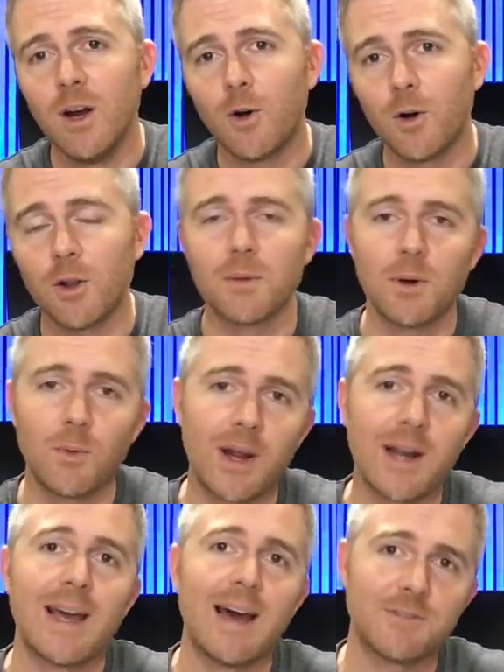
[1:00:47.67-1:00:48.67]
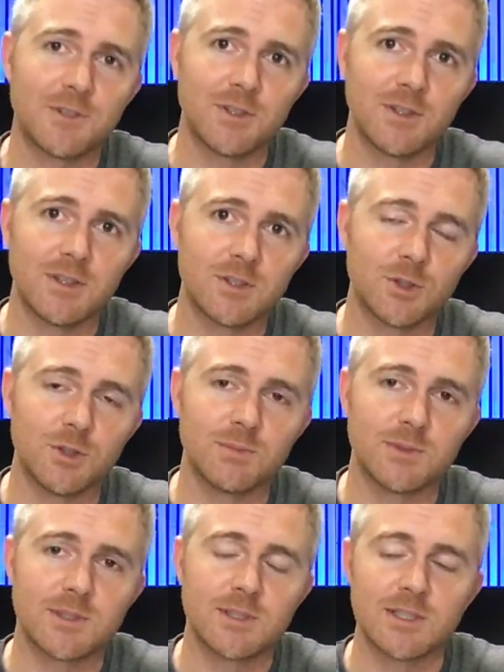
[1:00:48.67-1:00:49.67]
or a little bit right after the
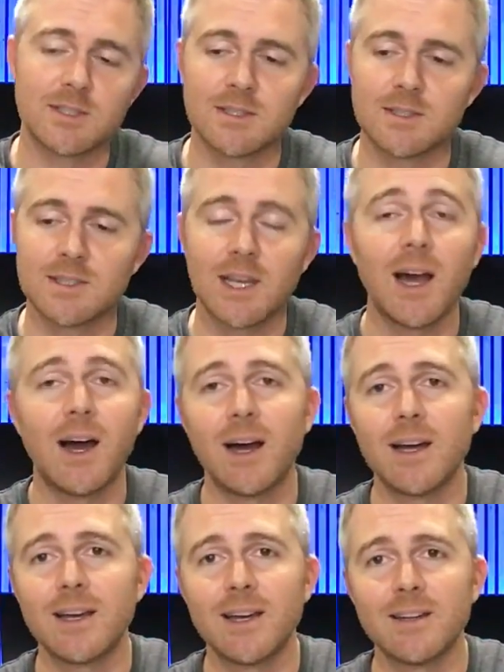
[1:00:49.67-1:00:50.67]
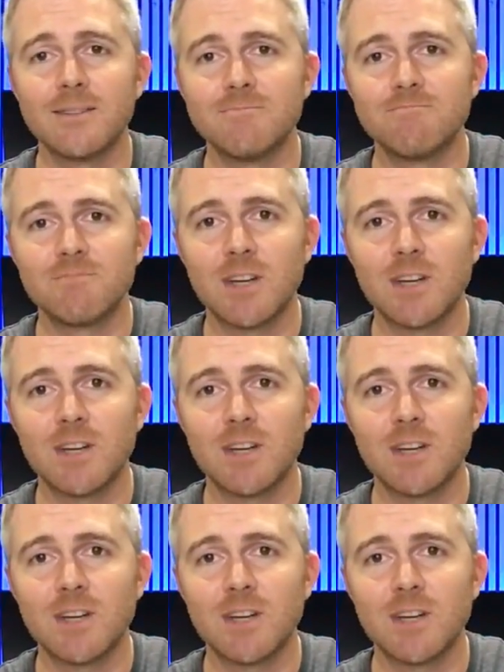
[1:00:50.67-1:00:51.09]
troops just to say hi and,